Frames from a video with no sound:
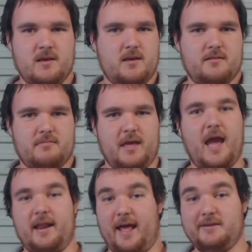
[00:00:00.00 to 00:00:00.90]
they
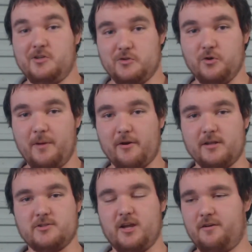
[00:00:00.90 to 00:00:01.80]
had access to
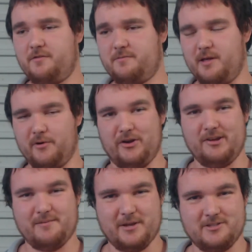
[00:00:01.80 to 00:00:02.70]
American stuff. They were
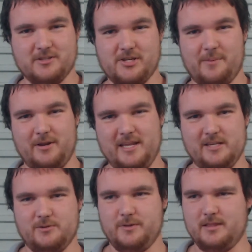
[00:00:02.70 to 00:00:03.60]
going up against the
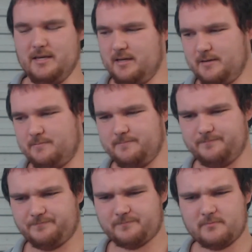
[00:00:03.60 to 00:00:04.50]
Japanese with the
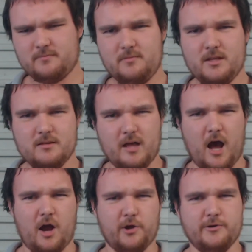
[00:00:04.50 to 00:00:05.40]

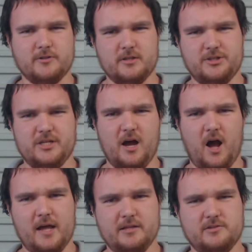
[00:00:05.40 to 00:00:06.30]
Hagos and the
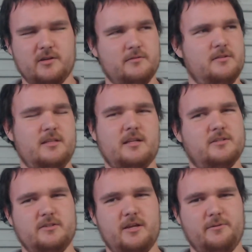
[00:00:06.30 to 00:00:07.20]
Chihais. I think
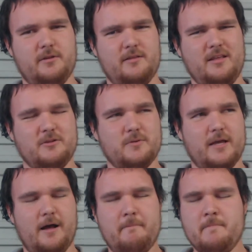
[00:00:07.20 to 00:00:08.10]
that's what
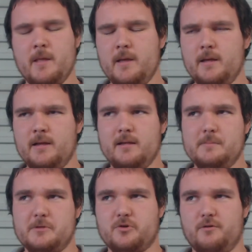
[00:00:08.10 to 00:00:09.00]
they are.
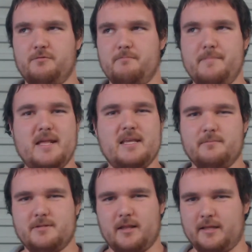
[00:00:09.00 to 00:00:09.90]
The sort of
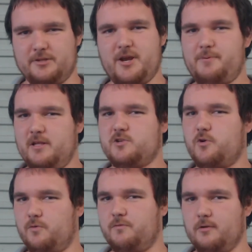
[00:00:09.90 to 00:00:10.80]
medium, like the Japanese
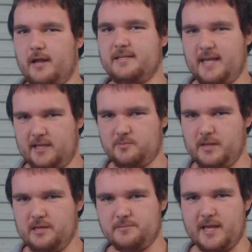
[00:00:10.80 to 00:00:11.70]
called light tanks
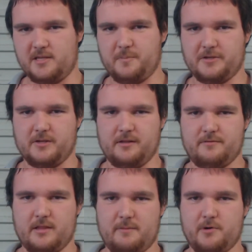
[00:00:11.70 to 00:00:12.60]
medium tanks, basically,
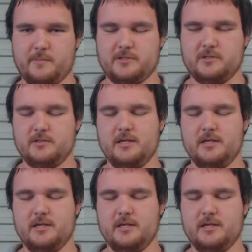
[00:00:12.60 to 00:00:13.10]
for their purposes.